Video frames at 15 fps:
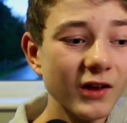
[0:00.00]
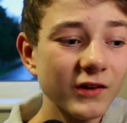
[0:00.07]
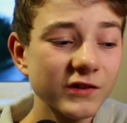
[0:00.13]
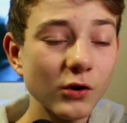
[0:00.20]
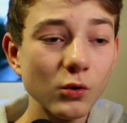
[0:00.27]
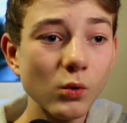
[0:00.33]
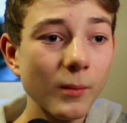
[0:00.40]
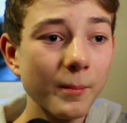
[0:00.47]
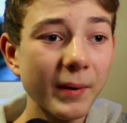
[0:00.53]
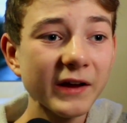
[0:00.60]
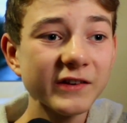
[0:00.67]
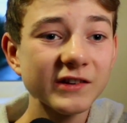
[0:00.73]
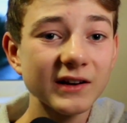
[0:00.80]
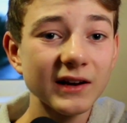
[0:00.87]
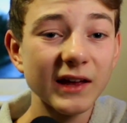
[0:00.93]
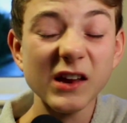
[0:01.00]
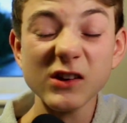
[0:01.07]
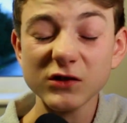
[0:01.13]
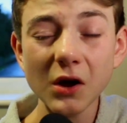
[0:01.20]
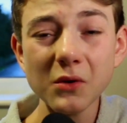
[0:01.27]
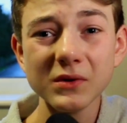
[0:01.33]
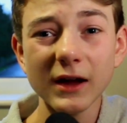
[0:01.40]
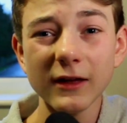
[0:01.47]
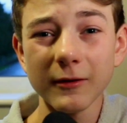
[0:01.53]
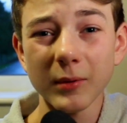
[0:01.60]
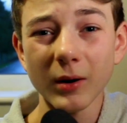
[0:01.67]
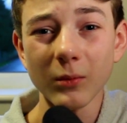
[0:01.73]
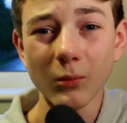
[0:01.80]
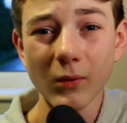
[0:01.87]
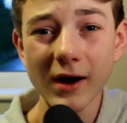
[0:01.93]
So basically, don't get the
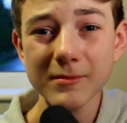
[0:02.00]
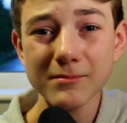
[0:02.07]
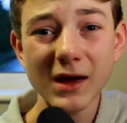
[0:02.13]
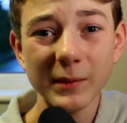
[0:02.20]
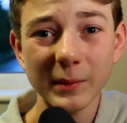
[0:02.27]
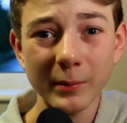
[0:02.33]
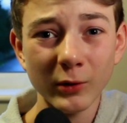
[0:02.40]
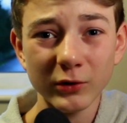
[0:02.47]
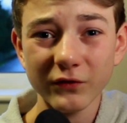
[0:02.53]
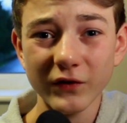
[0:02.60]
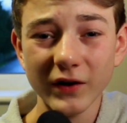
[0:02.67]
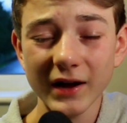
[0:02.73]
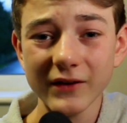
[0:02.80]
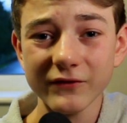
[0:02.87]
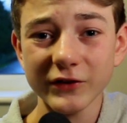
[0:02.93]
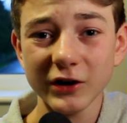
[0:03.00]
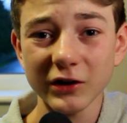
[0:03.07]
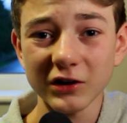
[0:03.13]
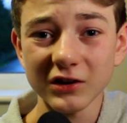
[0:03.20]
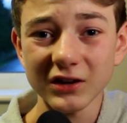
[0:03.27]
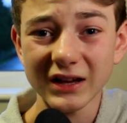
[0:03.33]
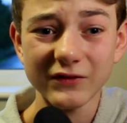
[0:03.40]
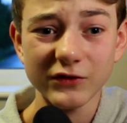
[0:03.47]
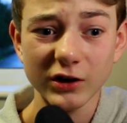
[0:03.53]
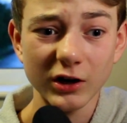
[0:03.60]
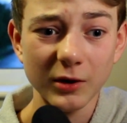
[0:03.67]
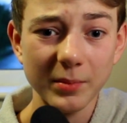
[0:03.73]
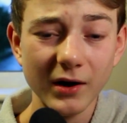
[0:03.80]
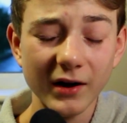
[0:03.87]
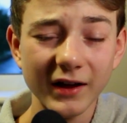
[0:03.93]
bottom wet. Maybe modify it if you're
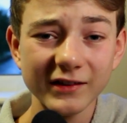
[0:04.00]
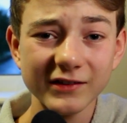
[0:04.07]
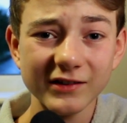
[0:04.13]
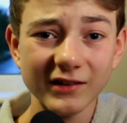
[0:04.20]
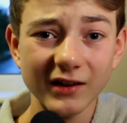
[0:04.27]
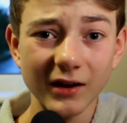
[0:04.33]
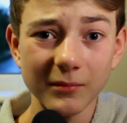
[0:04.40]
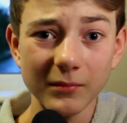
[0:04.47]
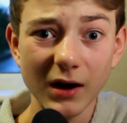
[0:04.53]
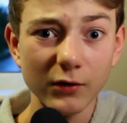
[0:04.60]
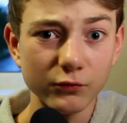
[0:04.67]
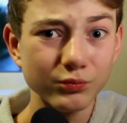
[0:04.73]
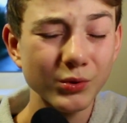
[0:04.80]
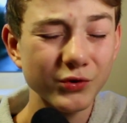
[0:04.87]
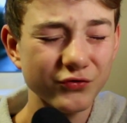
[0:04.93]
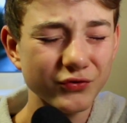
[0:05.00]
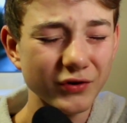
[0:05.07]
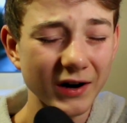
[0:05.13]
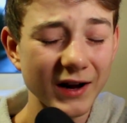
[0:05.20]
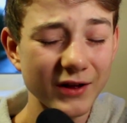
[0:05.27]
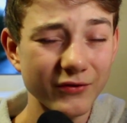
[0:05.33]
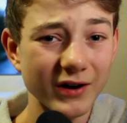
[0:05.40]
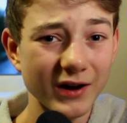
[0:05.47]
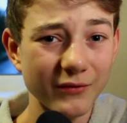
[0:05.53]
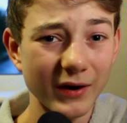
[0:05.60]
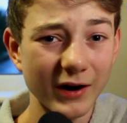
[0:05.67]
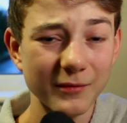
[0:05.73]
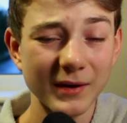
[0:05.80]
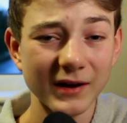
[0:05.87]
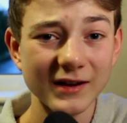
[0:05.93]
gonna buy it. I would really
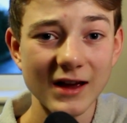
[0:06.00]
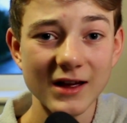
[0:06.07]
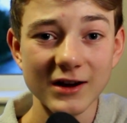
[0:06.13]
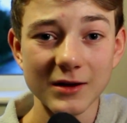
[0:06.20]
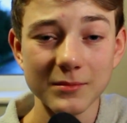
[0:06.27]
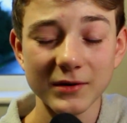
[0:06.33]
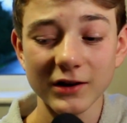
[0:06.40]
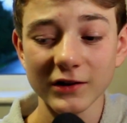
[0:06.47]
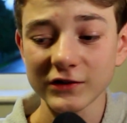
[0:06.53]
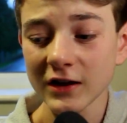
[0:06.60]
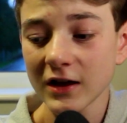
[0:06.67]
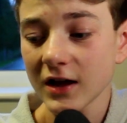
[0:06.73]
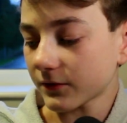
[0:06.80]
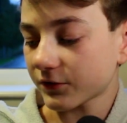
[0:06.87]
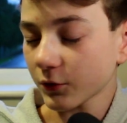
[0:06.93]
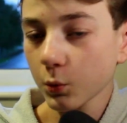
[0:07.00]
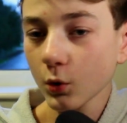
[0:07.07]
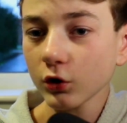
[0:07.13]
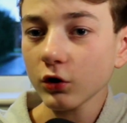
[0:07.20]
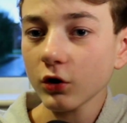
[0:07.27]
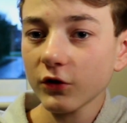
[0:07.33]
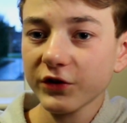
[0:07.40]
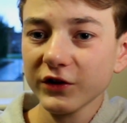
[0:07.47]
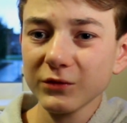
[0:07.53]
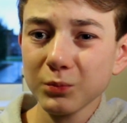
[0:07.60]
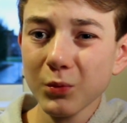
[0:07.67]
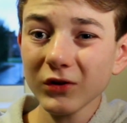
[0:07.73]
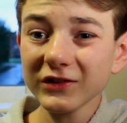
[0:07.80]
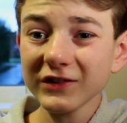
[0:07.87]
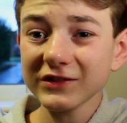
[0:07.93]
recommend getting it because the
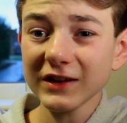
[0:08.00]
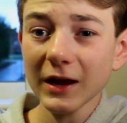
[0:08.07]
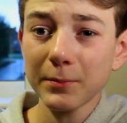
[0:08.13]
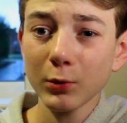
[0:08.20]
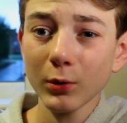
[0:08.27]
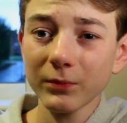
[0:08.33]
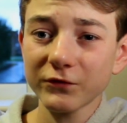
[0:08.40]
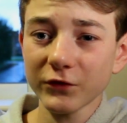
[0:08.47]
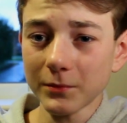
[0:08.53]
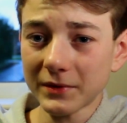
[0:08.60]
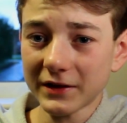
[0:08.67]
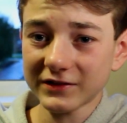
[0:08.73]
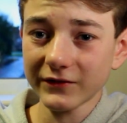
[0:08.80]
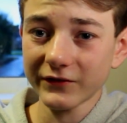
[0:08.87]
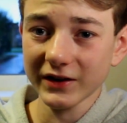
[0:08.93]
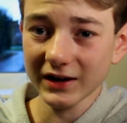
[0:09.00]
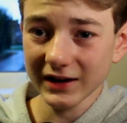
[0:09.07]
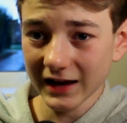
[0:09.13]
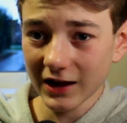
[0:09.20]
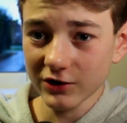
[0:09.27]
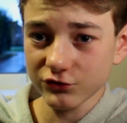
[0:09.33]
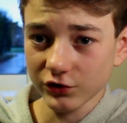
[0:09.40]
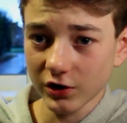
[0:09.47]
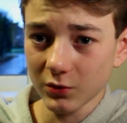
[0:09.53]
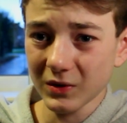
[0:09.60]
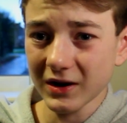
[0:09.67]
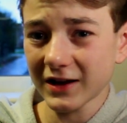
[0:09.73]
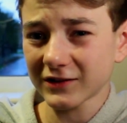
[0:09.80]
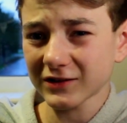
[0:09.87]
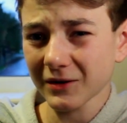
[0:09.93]
one step up from this if you're gonna get a drone
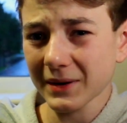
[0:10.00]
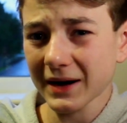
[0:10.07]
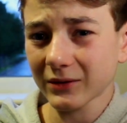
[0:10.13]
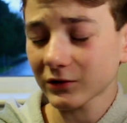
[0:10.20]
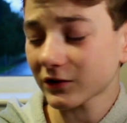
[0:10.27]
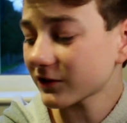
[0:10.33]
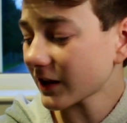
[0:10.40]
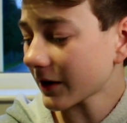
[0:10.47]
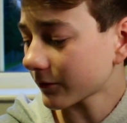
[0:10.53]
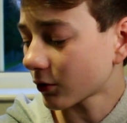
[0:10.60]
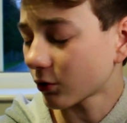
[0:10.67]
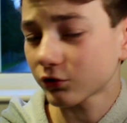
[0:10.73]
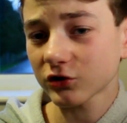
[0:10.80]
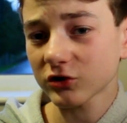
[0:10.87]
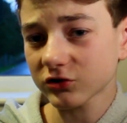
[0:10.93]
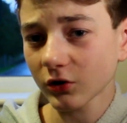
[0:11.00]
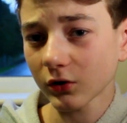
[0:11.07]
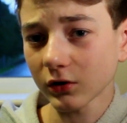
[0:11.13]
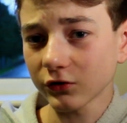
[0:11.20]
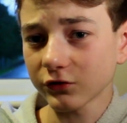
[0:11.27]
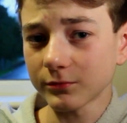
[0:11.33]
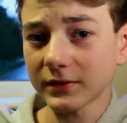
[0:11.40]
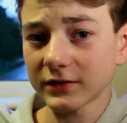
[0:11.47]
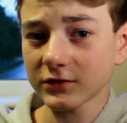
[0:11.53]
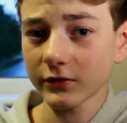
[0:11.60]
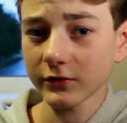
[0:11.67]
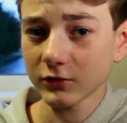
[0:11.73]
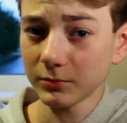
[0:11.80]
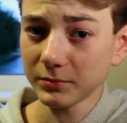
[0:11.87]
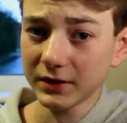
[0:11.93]
is around $700 from this
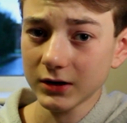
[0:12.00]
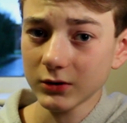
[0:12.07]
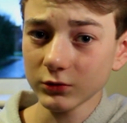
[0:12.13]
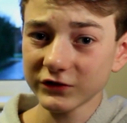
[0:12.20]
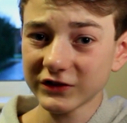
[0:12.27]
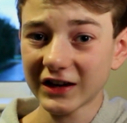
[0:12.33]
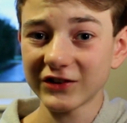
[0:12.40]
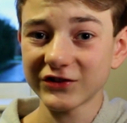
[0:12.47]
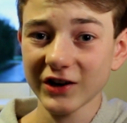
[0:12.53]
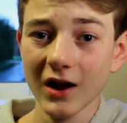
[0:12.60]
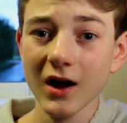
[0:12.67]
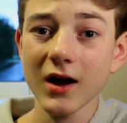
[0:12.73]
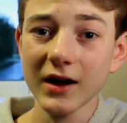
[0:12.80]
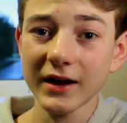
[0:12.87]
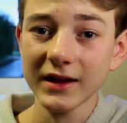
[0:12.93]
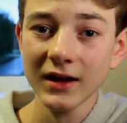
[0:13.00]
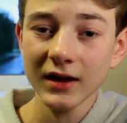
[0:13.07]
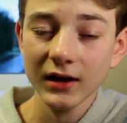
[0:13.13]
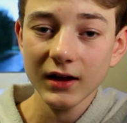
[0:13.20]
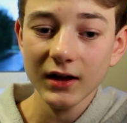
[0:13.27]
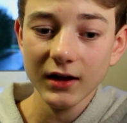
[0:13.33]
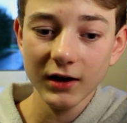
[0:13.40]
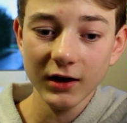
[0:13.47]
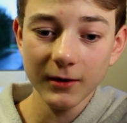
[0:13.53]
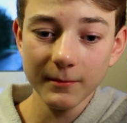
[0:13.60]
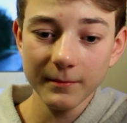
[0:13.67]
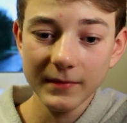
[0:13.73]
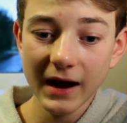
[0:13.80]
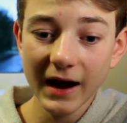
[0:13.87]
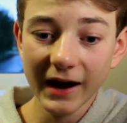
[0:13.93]
other company called DJI,
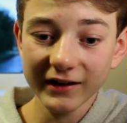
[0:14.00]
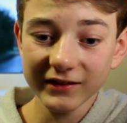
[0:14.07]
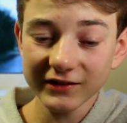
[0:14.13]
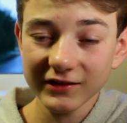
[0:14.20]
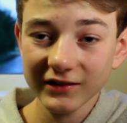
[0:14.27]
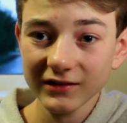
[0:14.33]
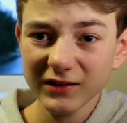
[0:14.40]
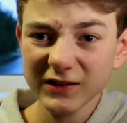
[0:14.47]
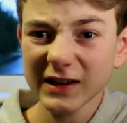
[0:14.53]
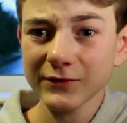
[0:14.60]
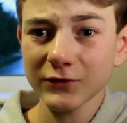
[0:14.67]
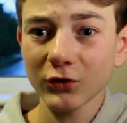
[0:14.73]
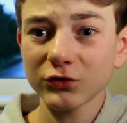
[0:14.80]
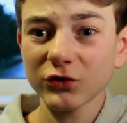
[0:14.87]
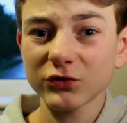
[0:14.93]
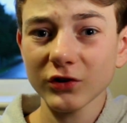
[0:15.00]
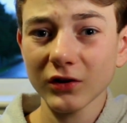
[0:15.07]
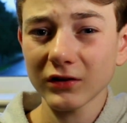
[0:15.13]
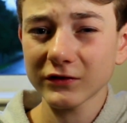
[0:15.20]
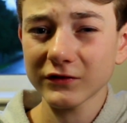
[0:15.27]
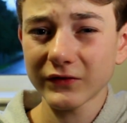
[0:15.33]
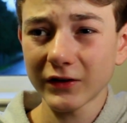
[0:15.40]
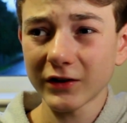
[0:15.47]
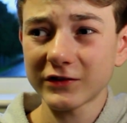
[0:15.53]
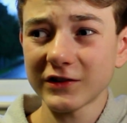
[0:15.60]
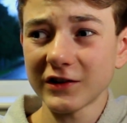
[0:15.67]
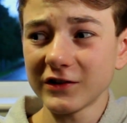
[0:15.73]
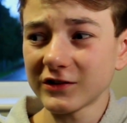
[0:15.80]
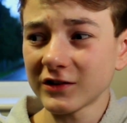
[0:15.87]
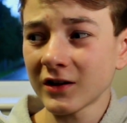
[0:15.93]
and $700
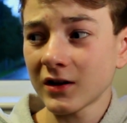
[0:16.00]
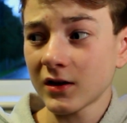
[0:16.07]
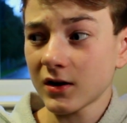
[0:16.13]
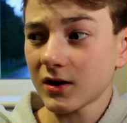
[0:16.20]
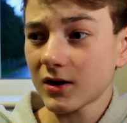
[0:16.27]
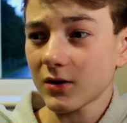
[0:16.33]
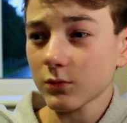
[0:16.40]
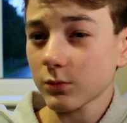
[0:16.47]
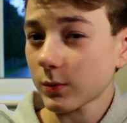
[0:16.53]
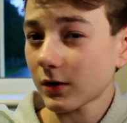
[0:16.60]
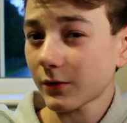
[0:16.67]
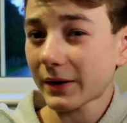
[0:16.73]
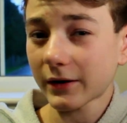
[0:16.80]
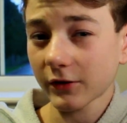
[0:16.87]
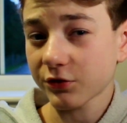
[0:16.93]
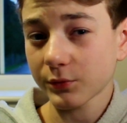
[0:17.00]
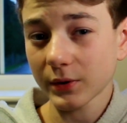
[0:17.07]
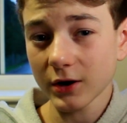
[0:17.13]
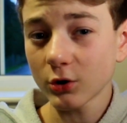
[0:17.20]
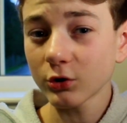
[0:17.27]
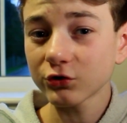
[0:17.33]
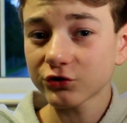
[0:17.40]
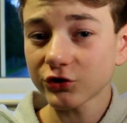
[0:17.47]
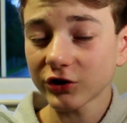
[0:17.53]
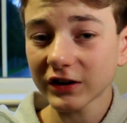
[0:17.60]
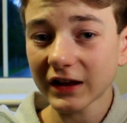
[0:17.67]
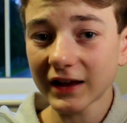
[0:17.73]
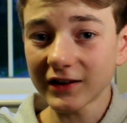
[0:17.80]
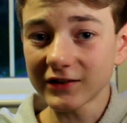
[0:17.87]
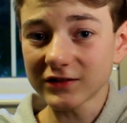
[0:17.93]
versus around $300
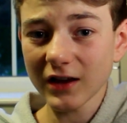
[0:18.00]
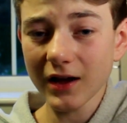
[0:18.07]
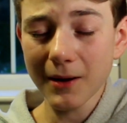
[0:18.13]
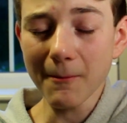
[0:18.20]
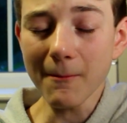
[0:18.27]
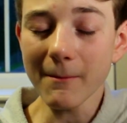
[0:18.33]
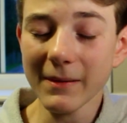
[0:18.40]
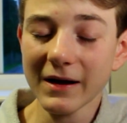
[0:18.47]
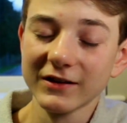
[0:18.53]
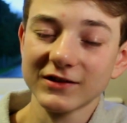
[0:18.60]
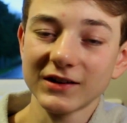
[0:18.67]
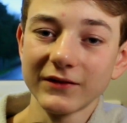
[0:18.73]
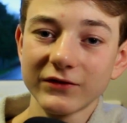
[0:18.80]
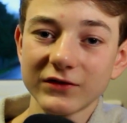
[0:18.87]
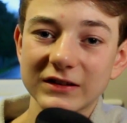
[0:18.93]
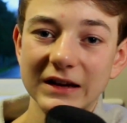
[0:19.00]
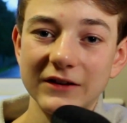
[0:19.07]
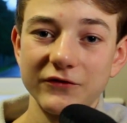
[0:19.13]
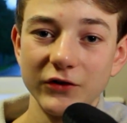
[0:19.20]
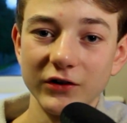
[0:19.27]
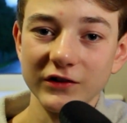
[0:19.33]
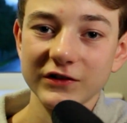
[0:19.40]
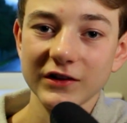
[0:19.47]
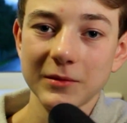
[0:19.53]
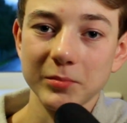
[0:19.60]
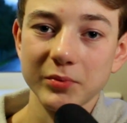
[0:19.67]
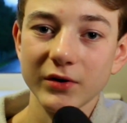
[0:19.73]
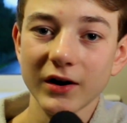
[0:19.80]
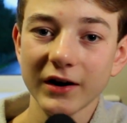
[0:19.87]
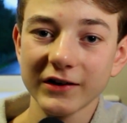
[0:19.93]
is a massive difference in
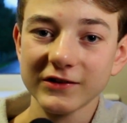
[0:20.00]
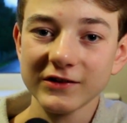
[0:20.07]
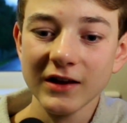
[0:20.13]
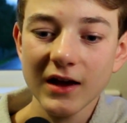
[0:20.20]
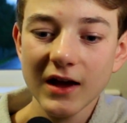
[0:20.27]
price.